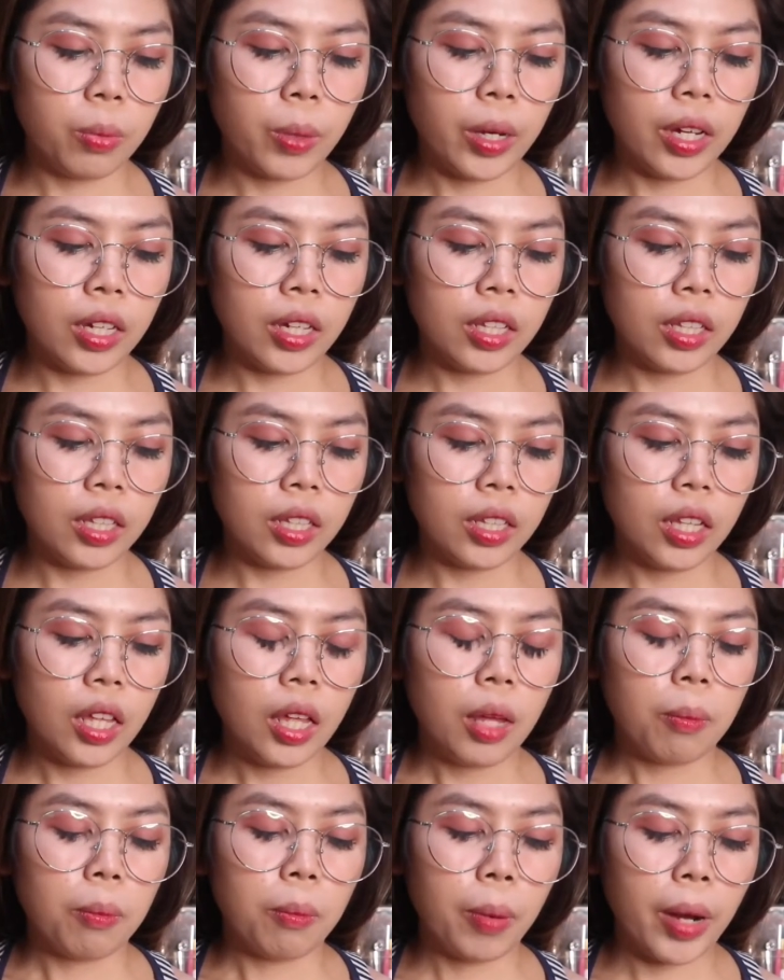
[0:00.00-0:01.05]
while
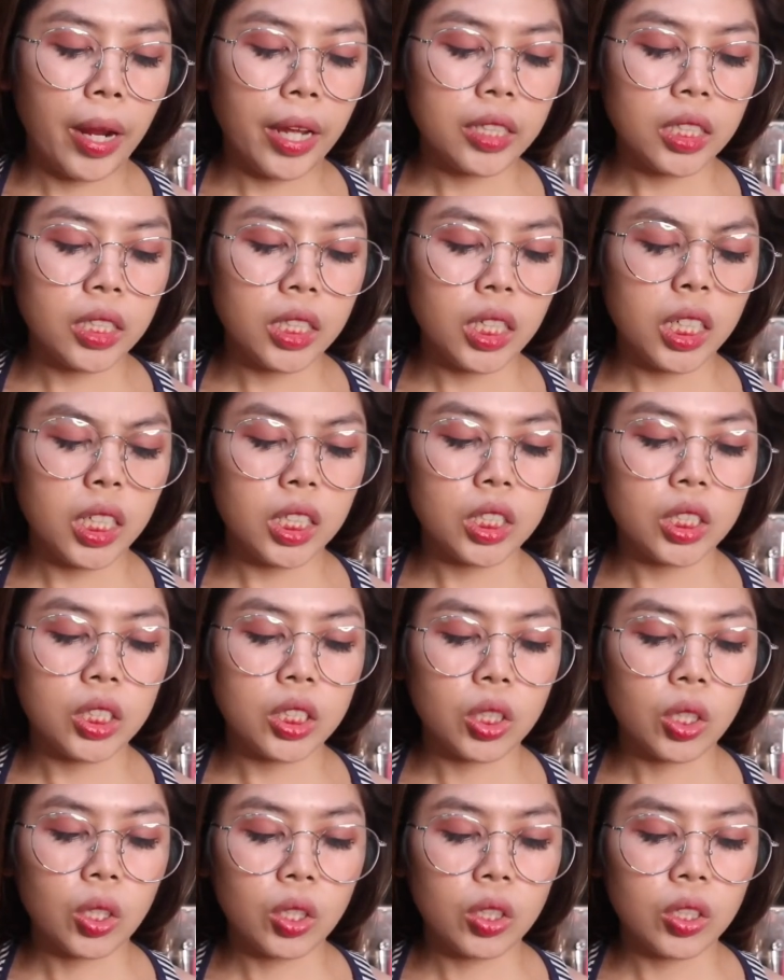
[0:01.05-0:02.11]
brightening
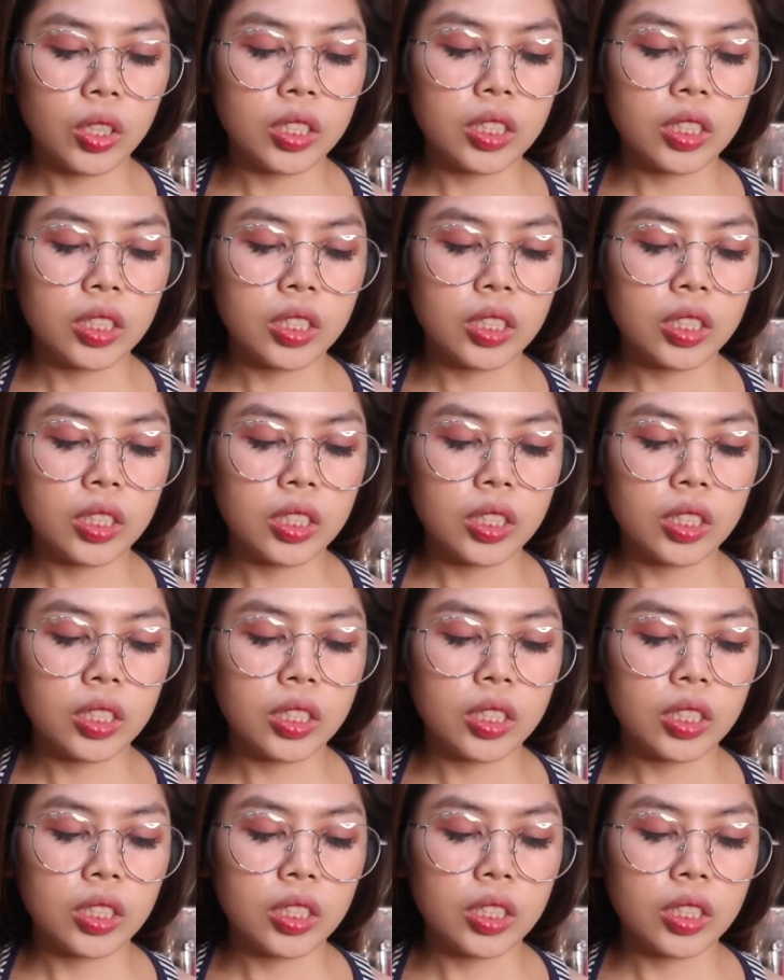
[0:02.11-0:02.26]
discolored